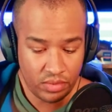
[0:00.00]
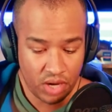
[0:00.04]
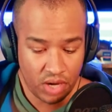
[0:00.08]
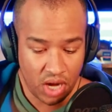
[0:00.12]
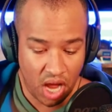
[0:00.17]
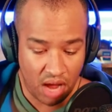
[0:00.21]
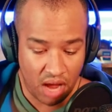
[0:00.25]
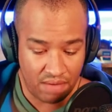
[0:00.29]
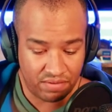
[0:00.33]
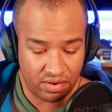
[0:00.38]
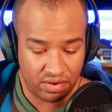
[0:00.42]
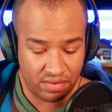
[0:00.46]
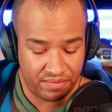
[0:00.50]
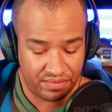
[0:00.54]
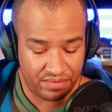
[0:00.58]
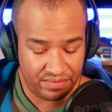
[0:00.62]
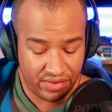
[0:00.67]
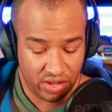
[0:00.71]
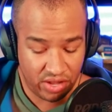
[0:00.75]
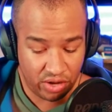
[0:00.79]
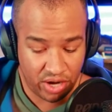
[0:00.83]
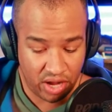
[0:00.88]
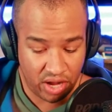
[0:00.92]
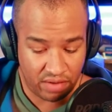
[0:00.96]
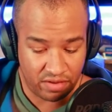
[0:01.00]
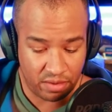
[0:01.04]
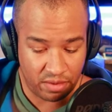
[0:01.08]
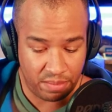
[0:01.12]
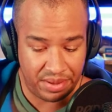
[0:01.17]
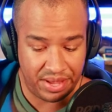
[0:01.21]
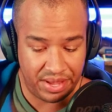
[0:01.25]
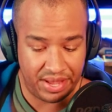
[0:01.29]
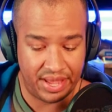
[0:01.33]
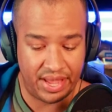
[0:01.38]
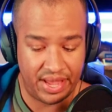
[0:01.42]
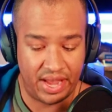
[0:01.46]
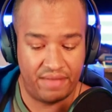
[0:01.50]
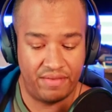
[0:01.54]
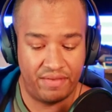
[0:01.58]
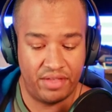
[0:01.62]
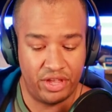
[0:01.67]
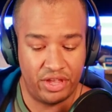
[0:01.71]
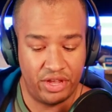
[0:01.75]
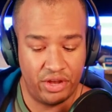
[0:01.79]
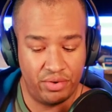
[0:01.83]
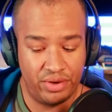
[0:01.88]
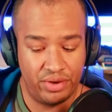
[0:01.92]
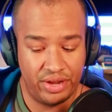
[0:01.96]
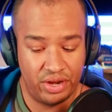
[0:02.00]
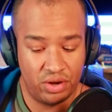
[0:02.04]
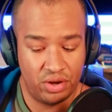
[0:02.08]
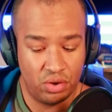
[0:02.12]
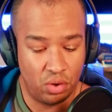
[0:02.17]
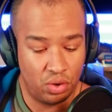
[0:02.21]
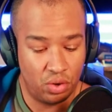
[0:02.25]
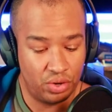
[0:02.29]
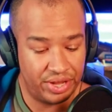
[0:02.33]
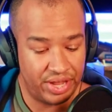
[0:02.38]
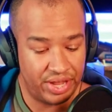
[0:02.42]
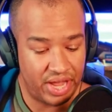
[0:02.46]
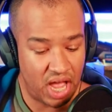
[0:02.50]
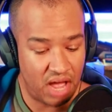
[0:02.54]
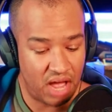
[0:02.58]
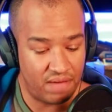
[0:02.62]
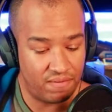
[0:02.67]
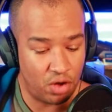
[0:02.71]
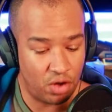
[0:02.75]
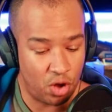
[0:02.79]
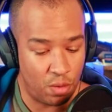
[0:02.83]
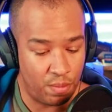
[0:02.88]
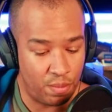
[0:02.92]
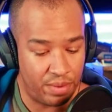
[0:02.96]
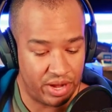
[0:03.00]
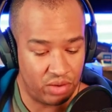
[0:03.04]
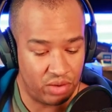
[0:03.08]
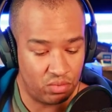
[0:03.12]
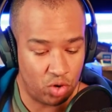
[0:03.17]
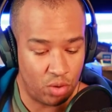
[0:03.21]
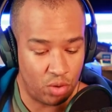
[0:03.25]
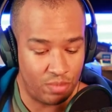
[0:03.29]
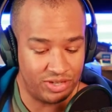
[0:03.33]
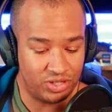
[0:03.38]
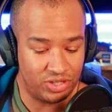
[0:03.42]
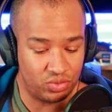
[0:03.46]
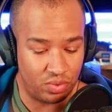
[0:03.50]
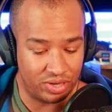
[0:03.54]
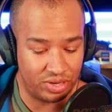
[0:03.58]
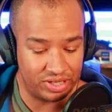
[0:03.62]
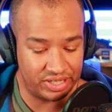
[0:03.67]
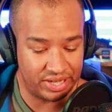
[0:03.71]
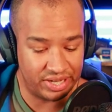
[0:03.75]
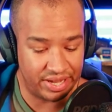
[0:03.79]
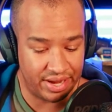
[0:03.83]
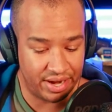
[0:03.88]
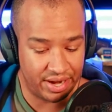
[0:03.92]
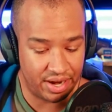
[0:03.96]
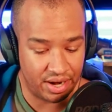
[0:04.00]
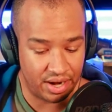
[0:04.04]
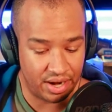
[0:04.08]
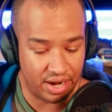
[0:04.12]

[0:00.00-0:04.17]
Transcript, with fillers: I'm from Philadelphia, PA, and the union only have opening enrollments once a year,